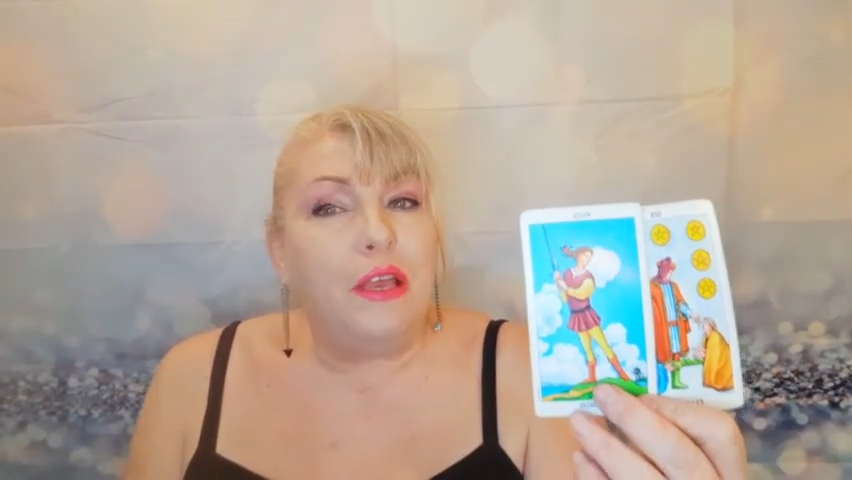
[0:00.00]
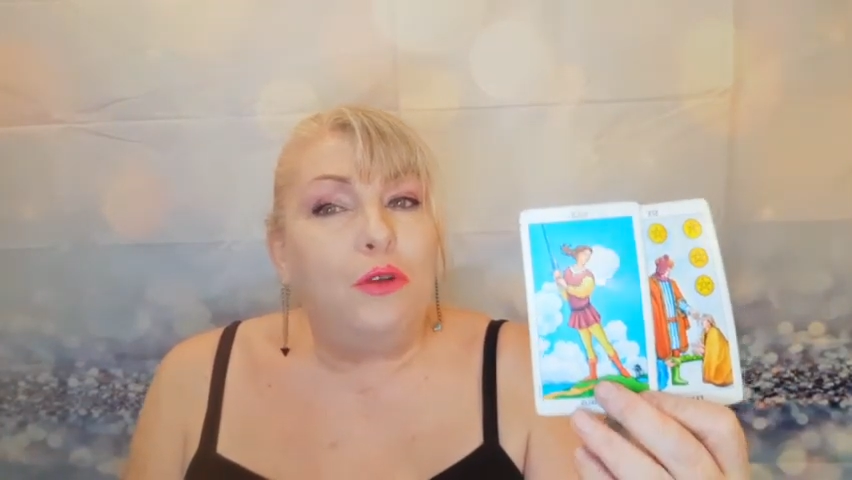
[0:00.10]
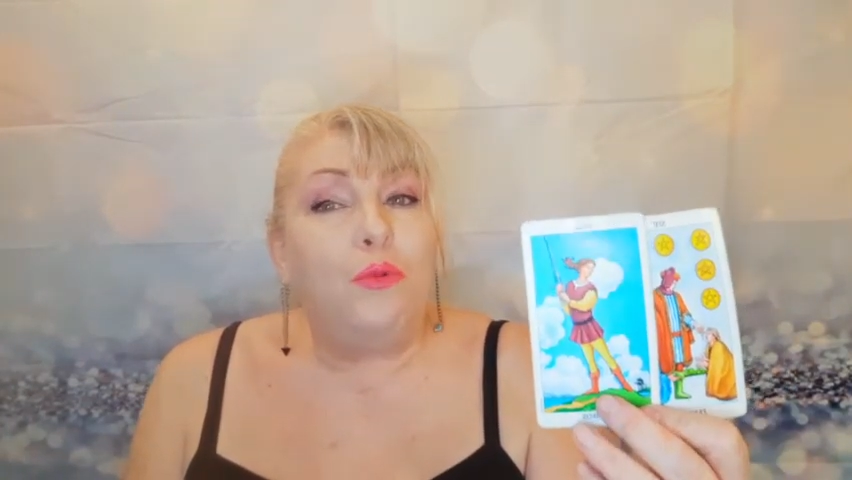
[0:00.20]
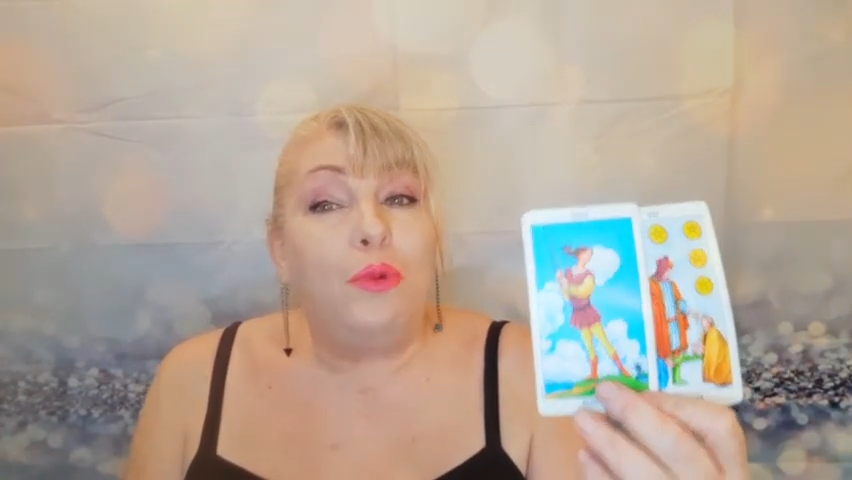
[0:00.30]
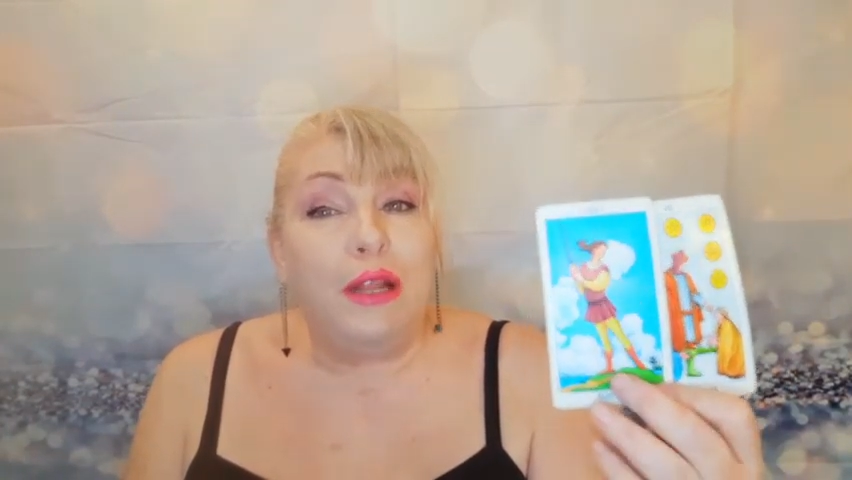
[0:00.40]

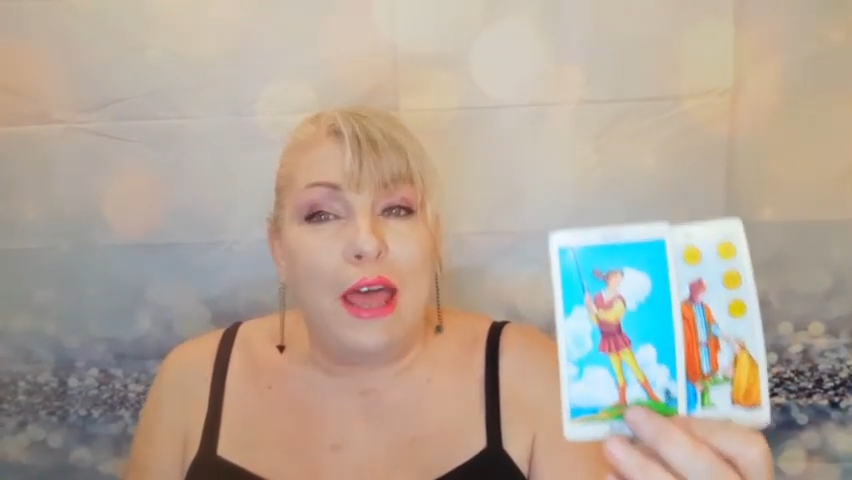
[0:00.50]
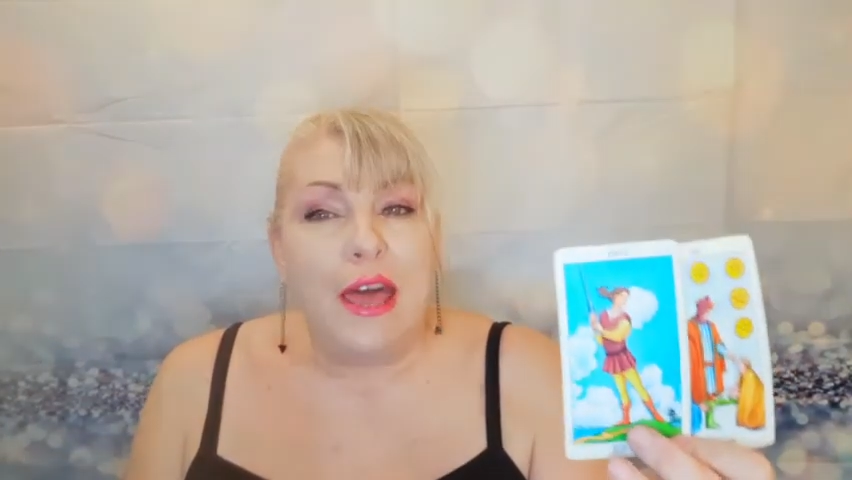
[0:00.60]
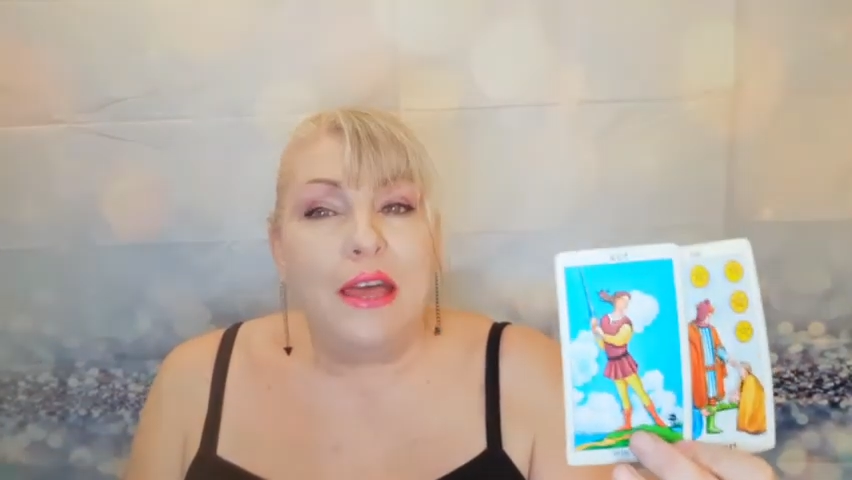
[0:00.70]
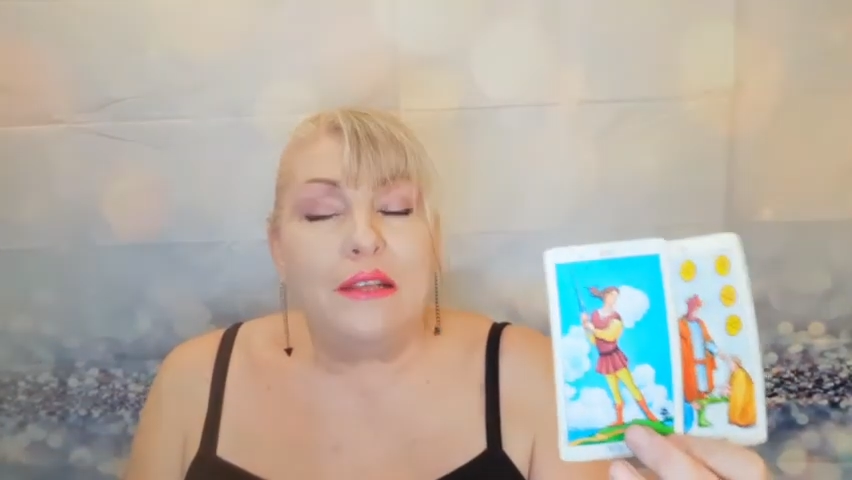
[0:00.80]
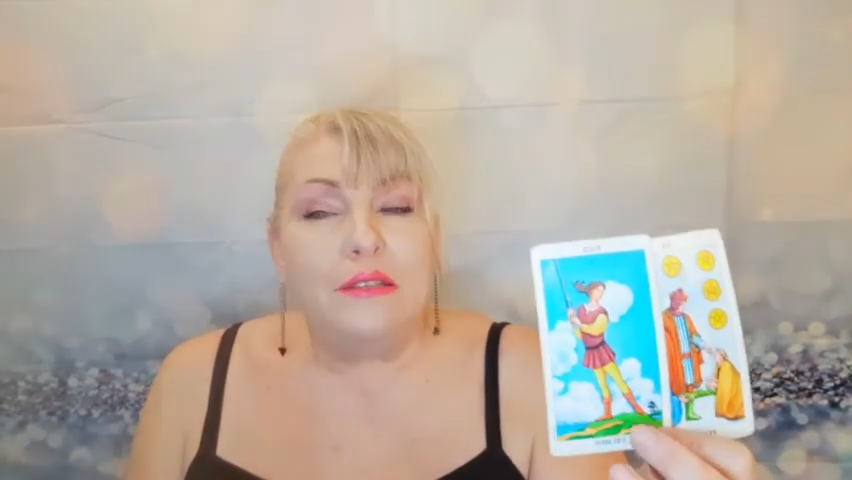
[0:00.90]

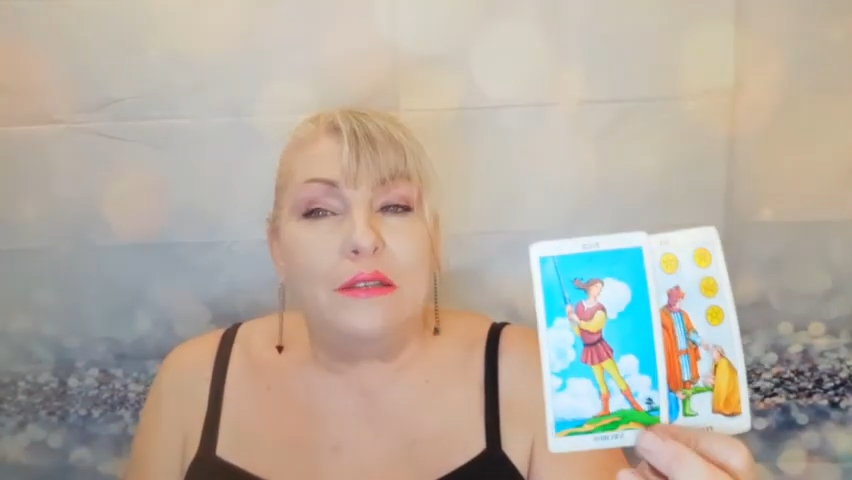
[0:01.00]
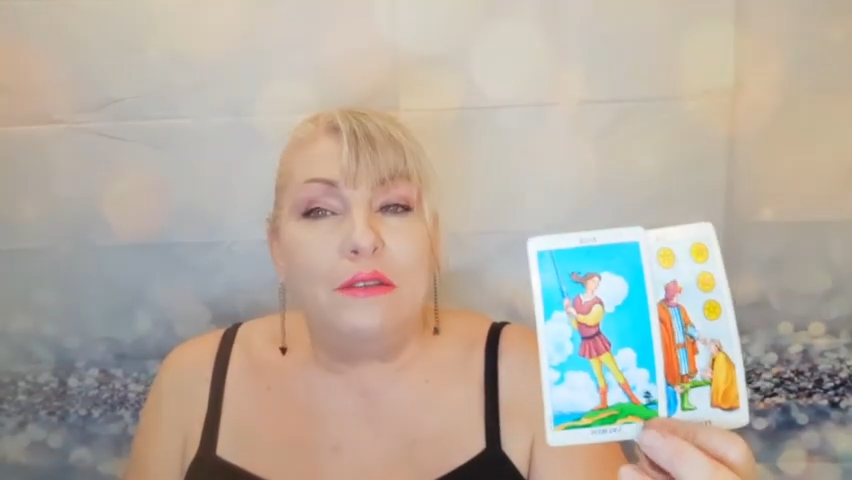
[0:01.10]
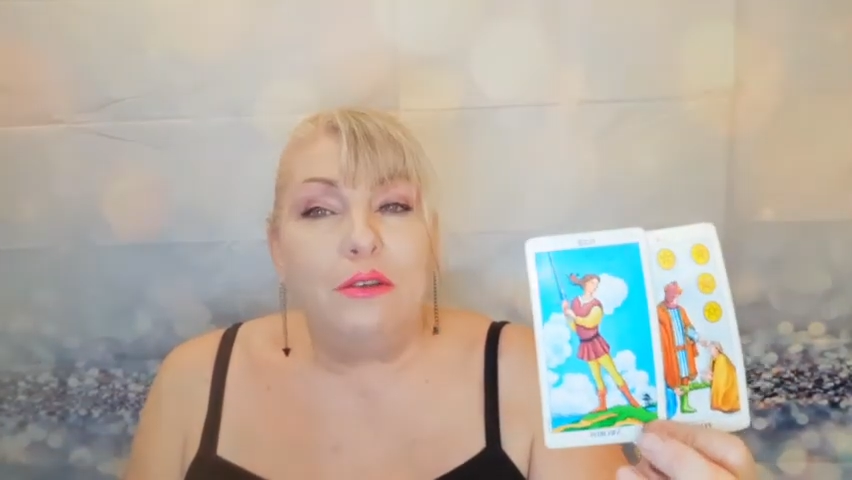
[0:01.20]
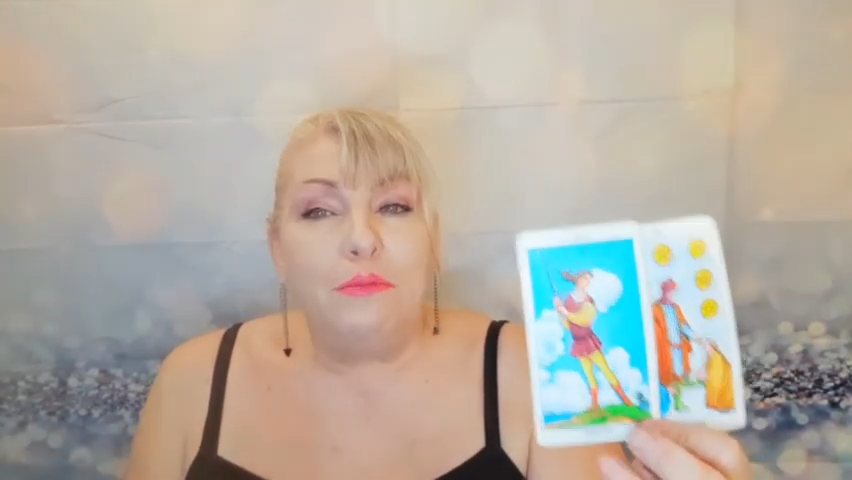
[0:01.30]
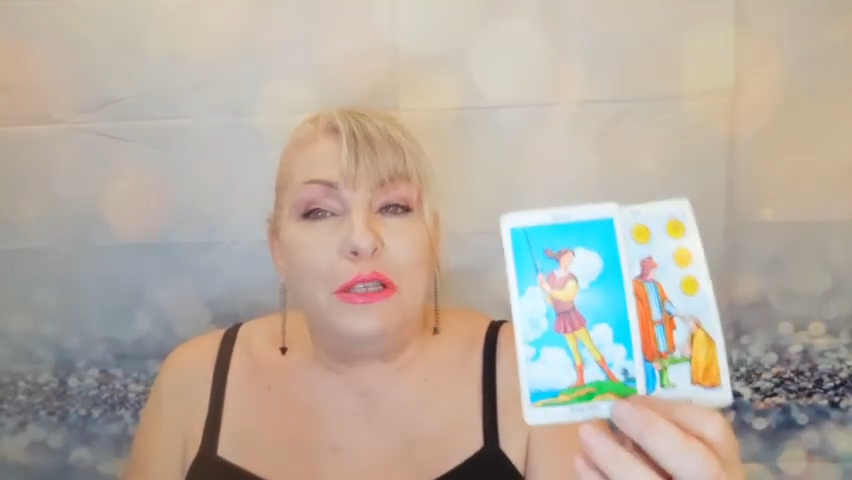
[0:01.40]
relax.
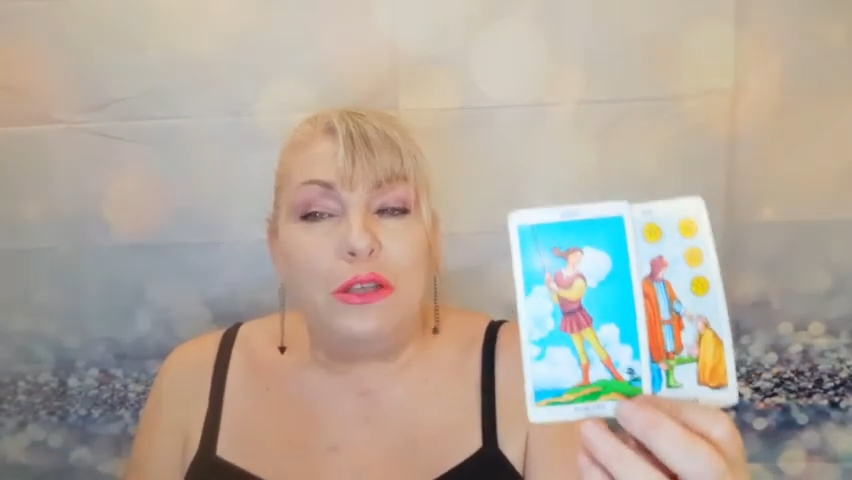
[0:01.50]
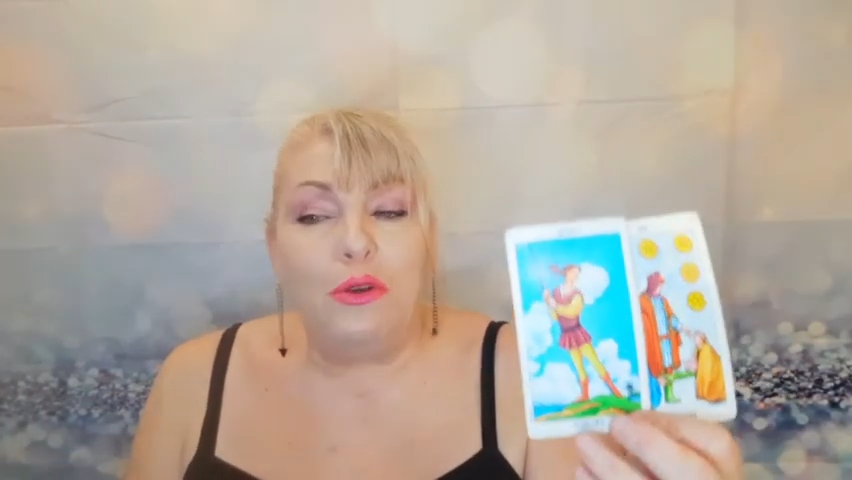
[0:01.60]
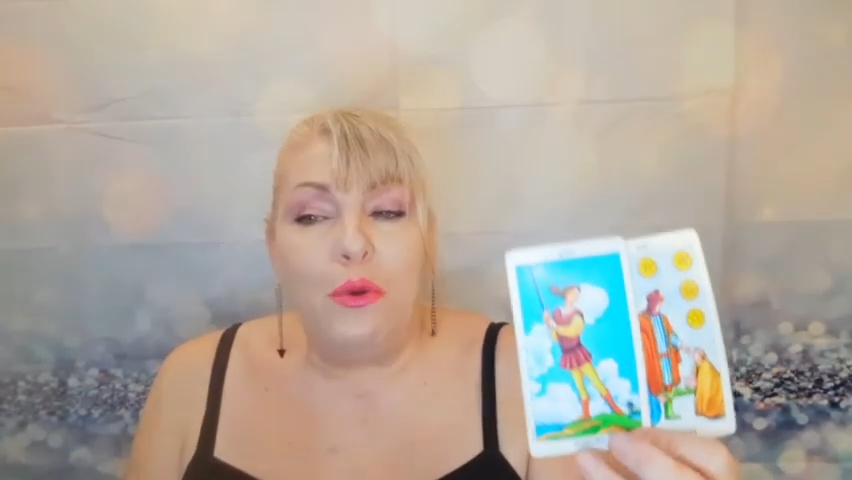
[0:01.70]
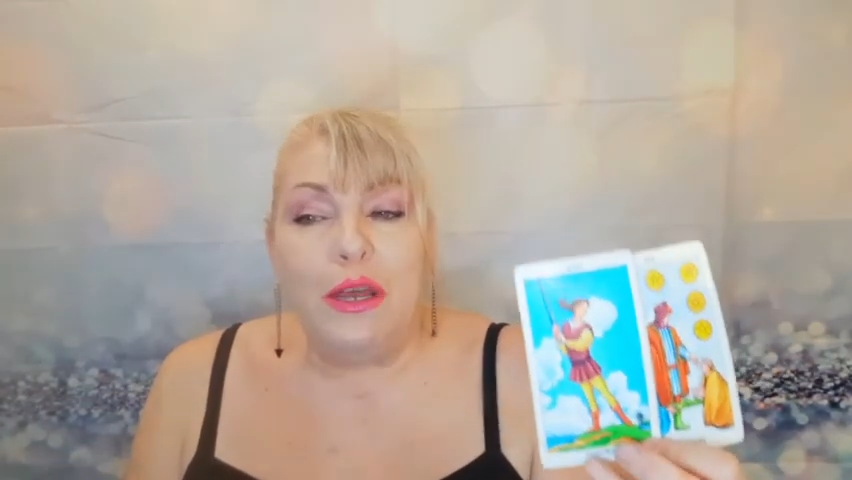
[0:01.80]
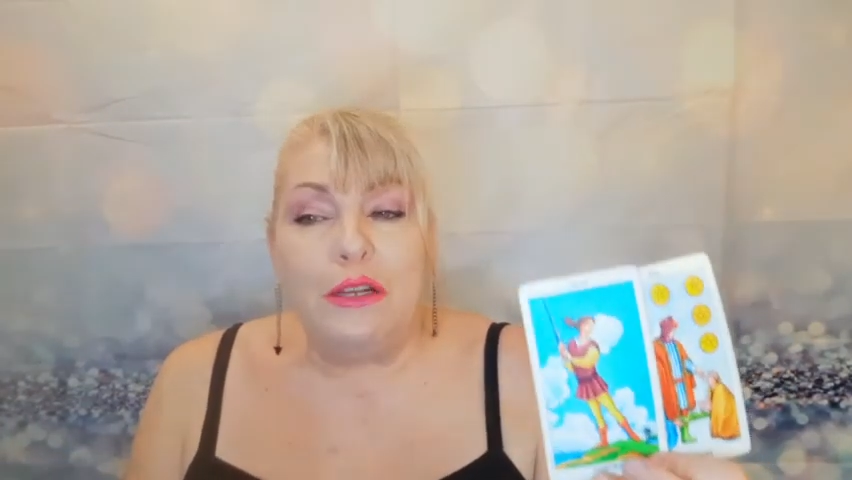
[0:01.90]
Don't be so
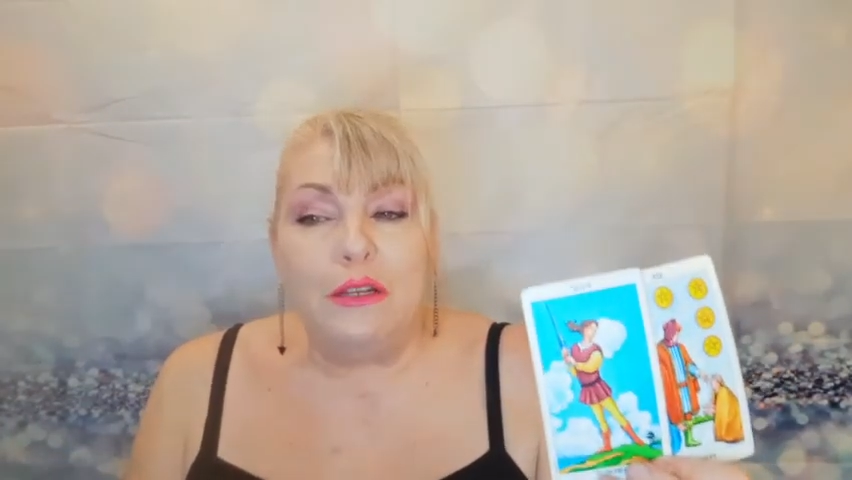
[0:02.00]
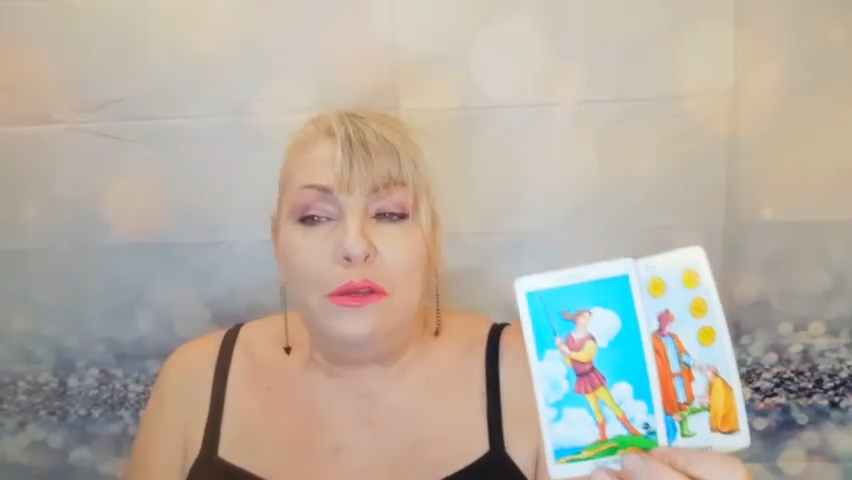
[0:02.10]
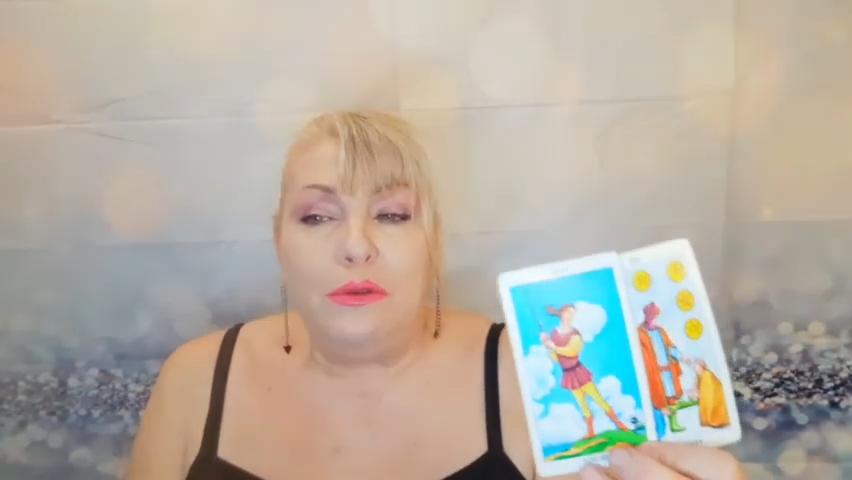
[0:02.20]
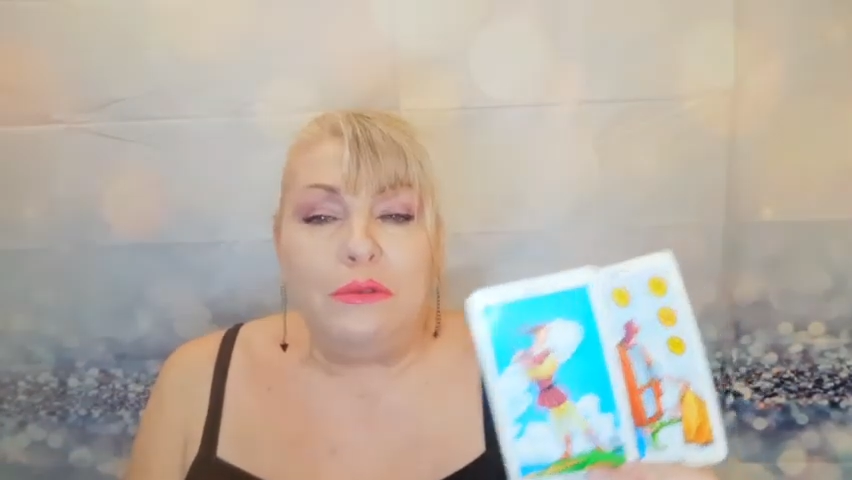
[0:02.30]
quick to